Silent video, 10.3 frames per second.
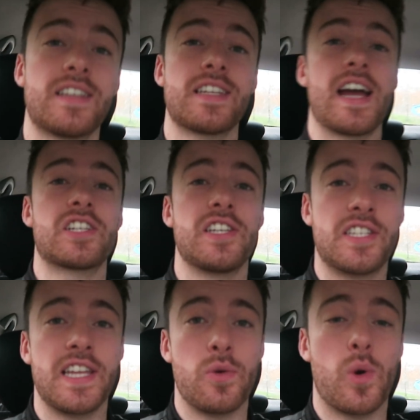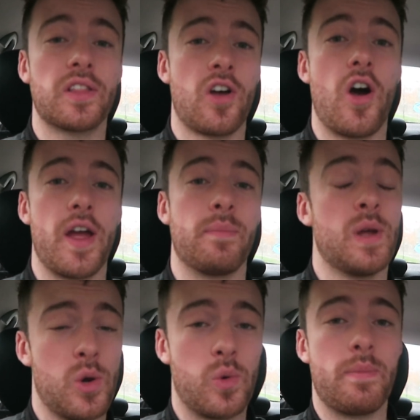Let's actually see what time
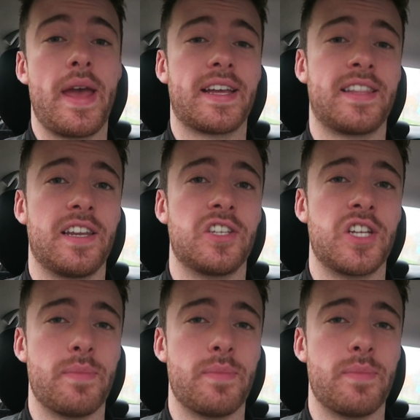we make it to the